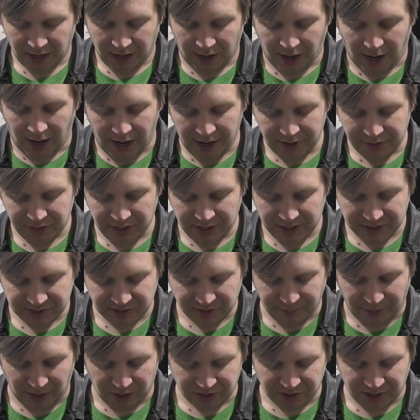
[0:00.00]
I think it's
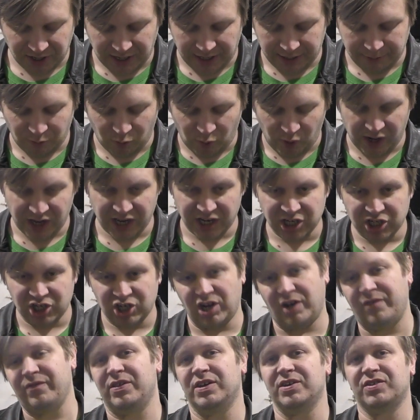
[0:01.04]
about time we
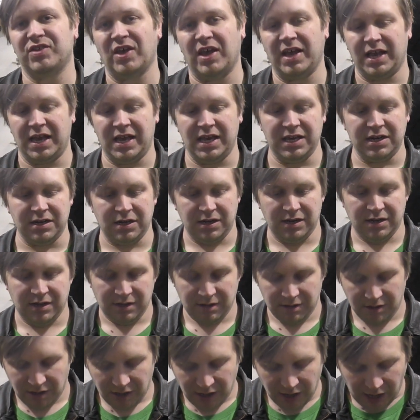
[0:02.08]
shove this thing in.
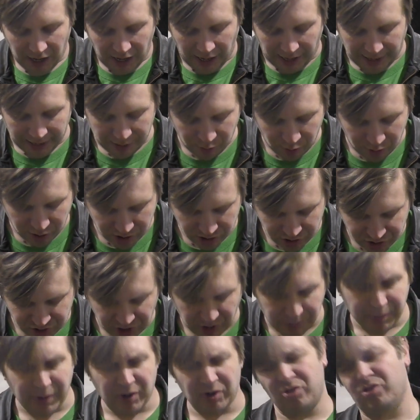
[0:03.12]
I will
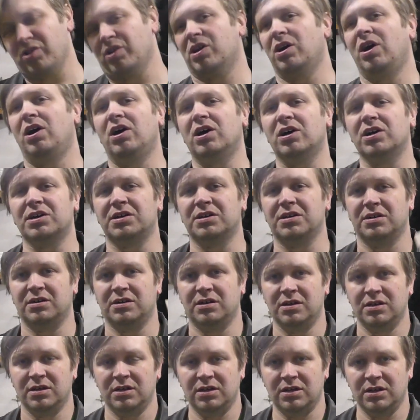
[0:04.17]
jump under the car,
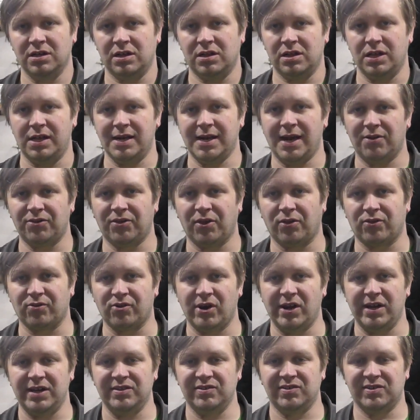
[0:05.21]
clean out the
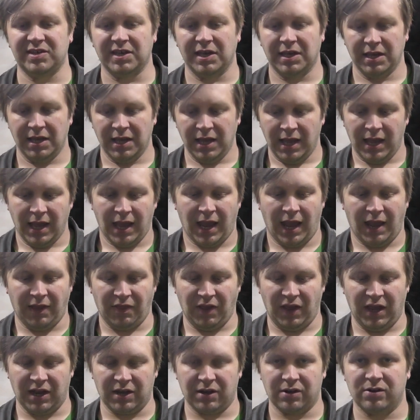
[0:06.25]
threads, and
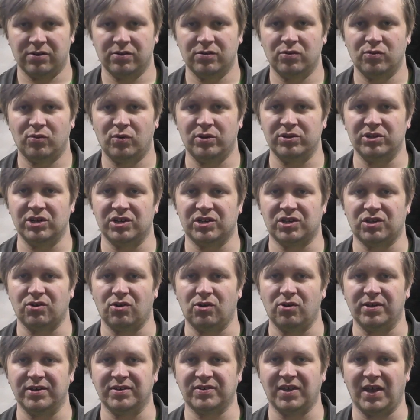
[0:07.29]
then we'll just throw
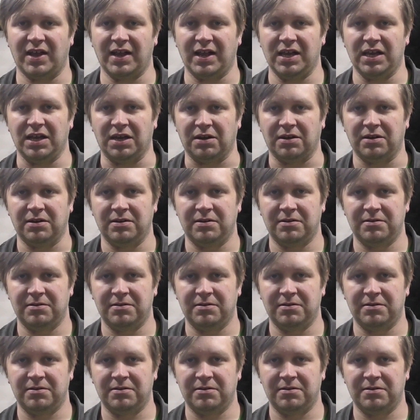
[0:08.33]
this thing in.